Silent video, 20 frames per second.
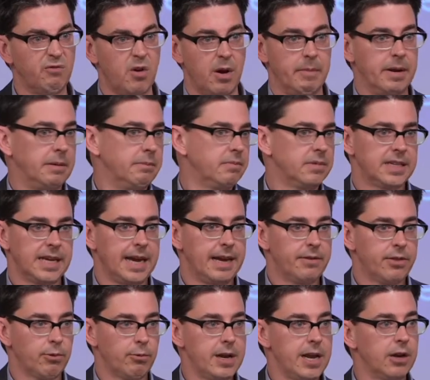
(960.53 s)
of women,
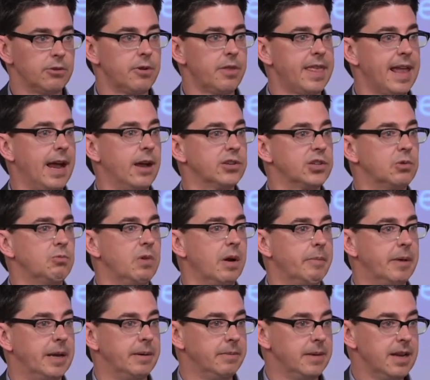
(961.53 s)
say 300,000
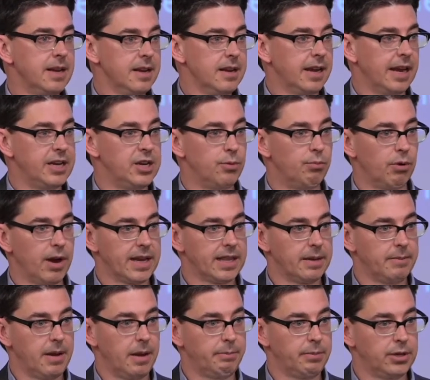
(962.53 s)
women, and you break
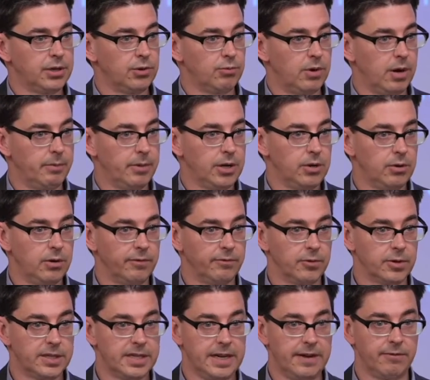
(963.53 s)
them up into women who have
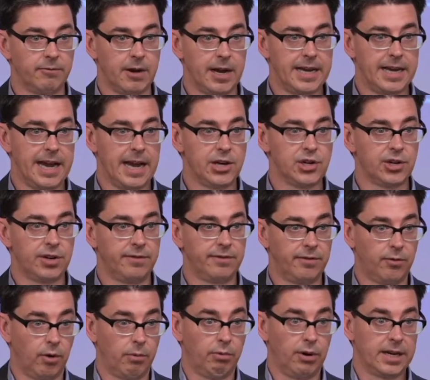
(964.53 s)
received radiation
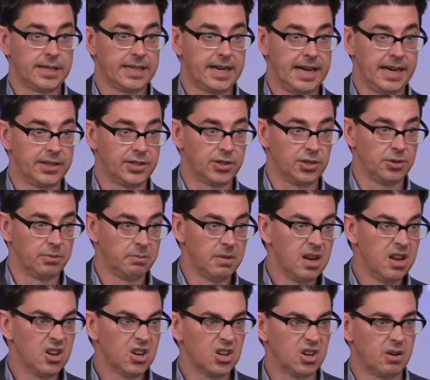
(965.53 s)
for breast cancer,
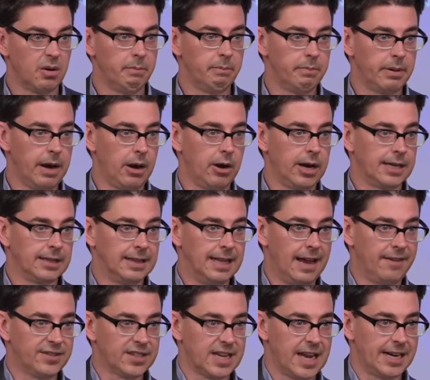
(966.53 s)
comparing
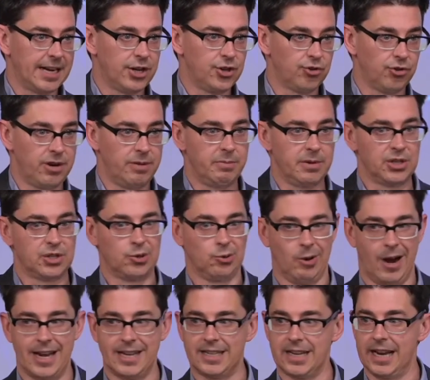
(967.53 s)
left-sided treatment to
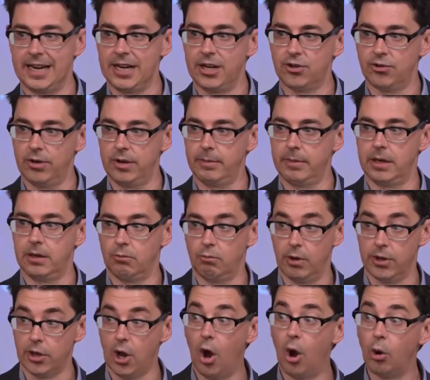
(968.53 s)
right-sided treatment
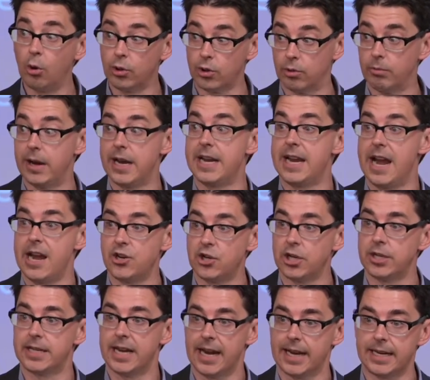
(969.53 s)
with older
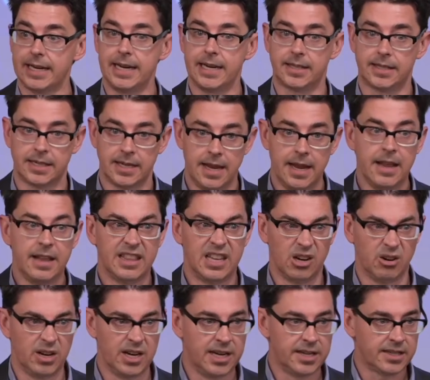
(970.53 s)
radiation techniques,
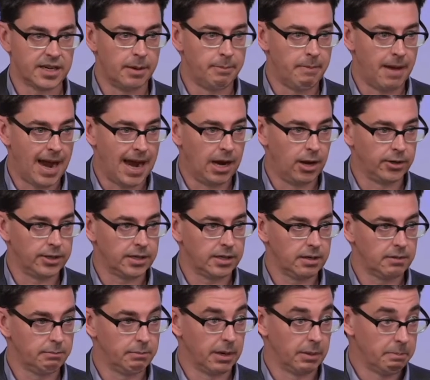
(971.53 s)
there is a mild
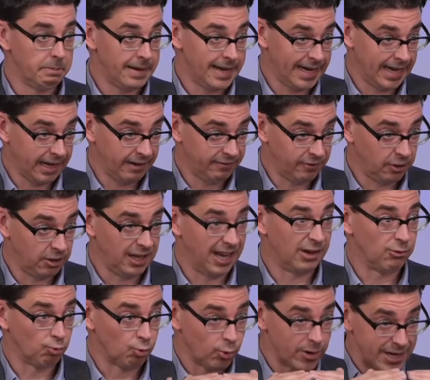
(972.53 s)
but meaningful
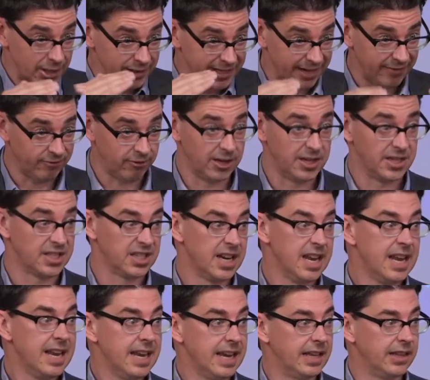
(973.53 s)
and real difference
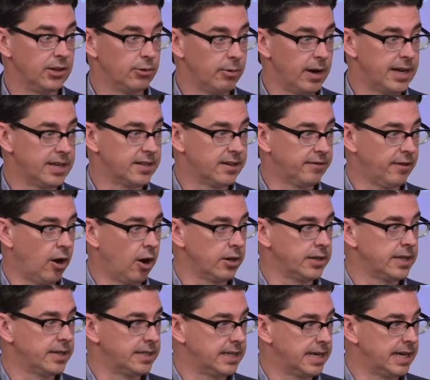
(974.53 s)
in the rates of
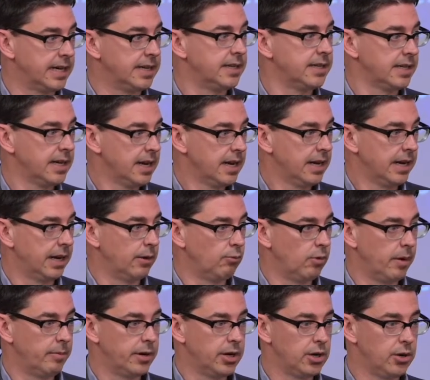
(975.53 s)
heart disease in
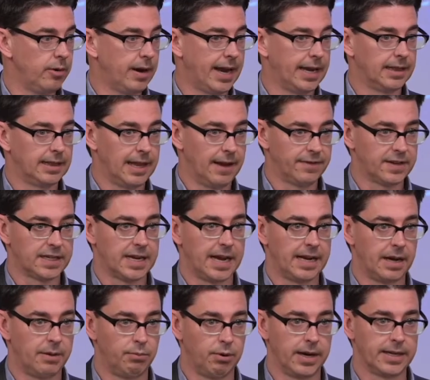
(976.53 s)
women who had
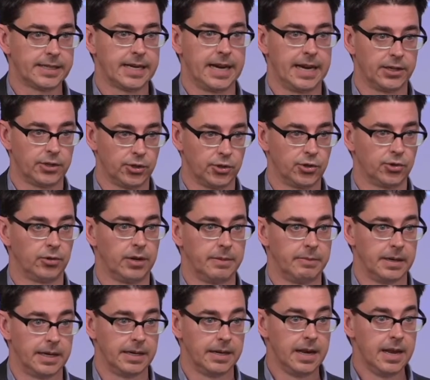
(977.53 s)
left-sided breast cancer
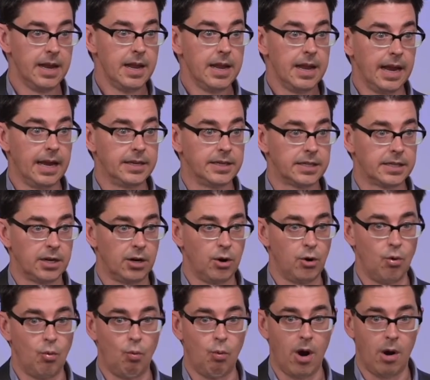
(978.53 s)
treatment. And
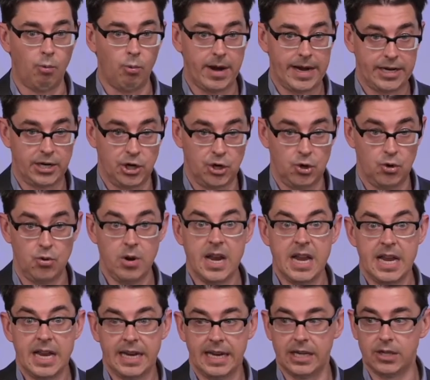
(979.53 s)
so what we do
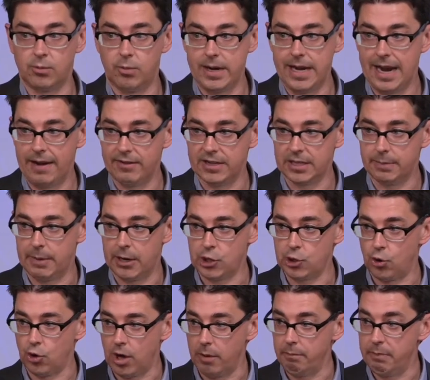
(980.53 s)
is we have a
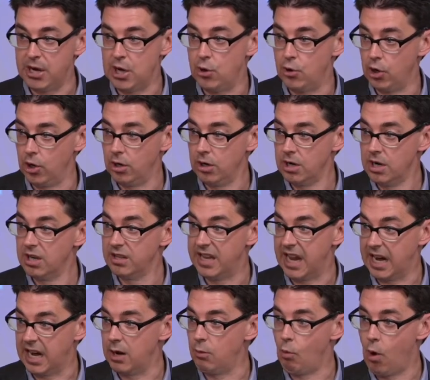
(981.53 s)
special computer
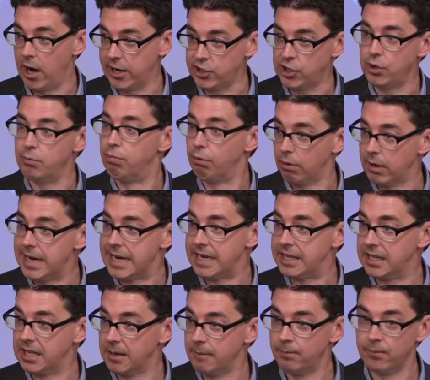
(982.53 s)
that can watch you
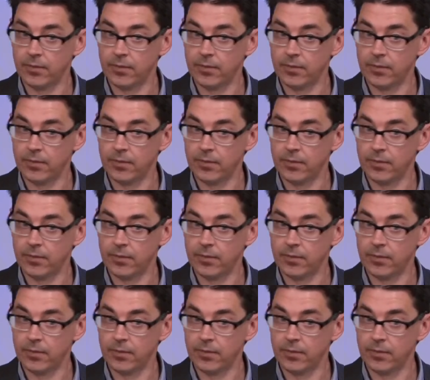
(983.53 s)
breathe.